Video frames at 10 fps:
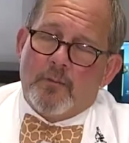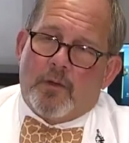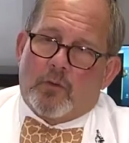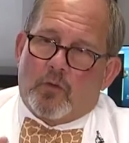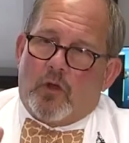
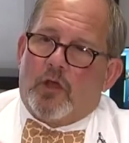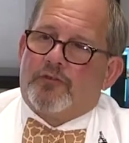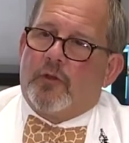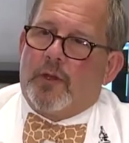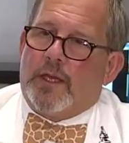but we're
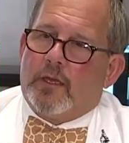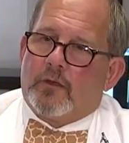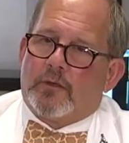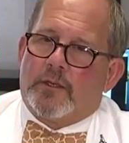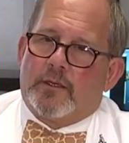also
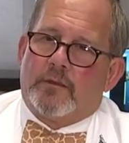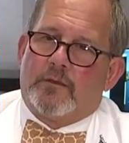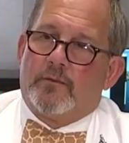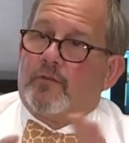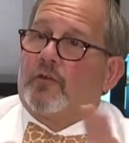here to
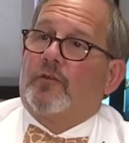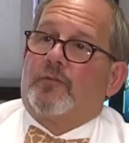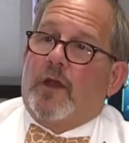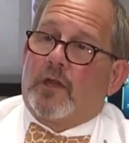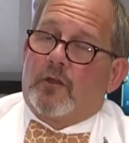
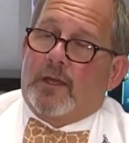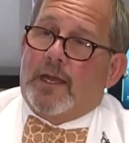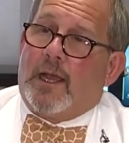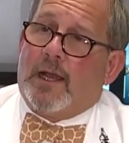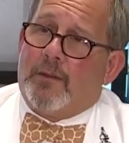diversify our
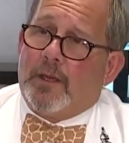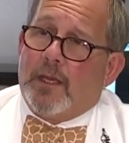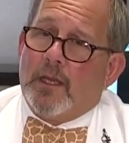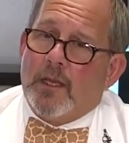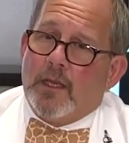
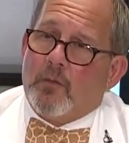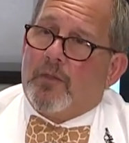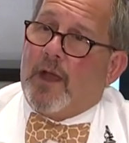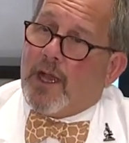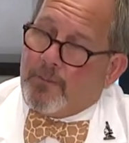economy with
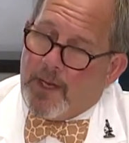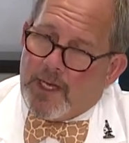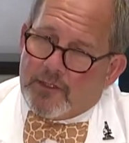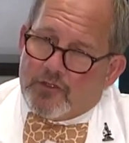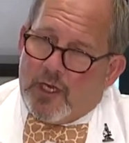high
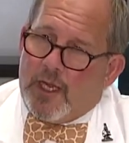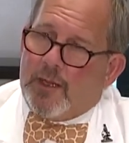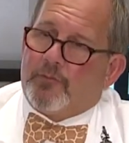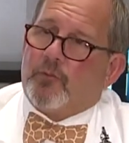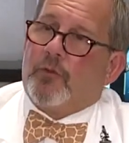paying
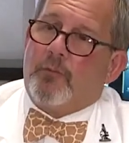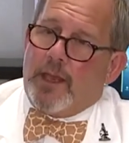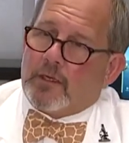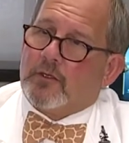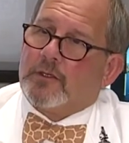jobs, with
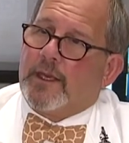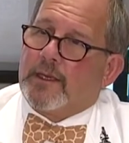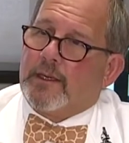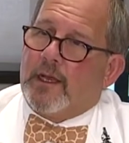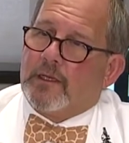medical
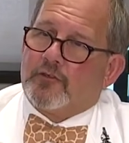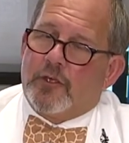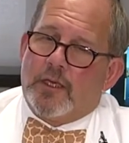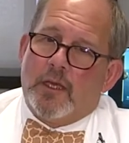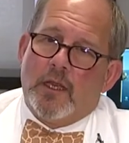
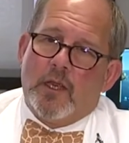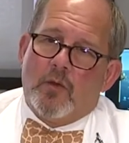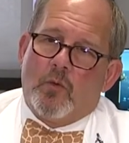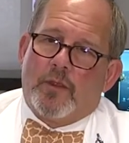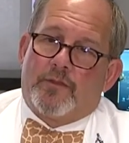technology,
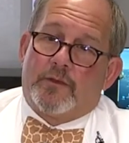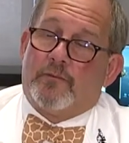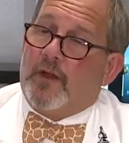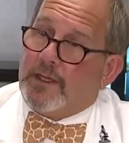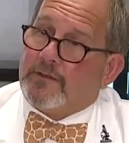with
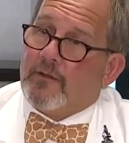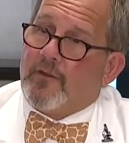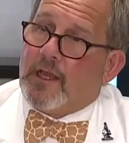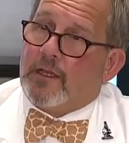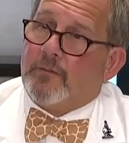device
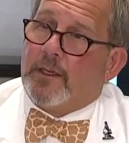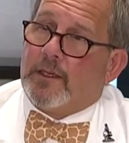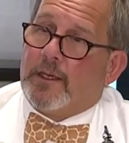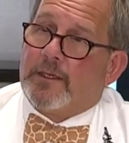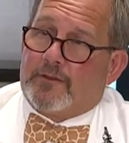development,
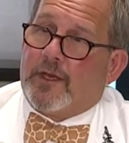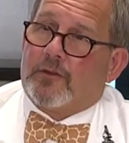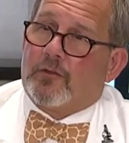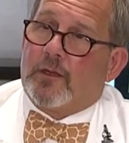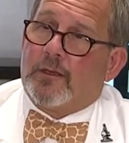et
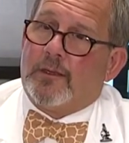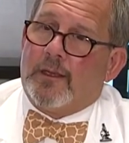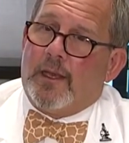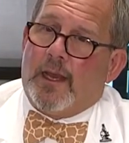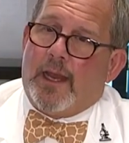cetera.
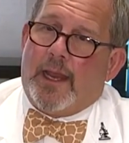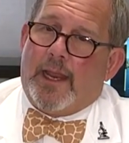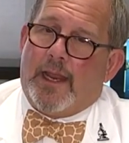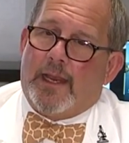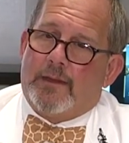
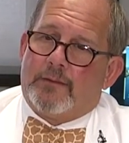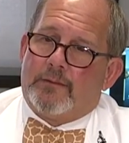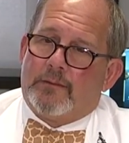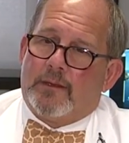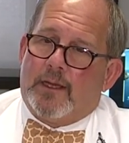And
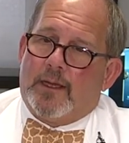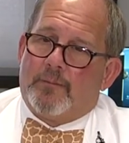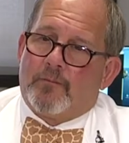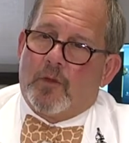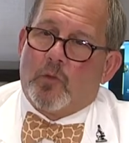
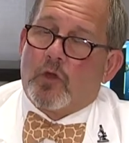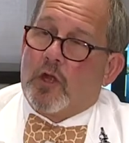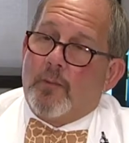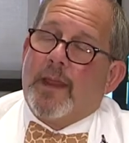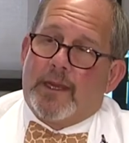um, we're going
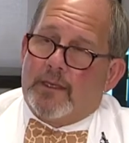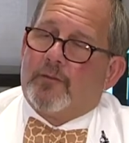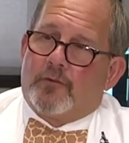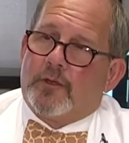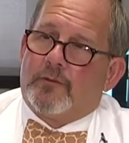to make a
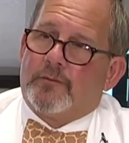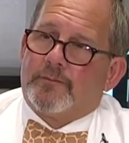difference.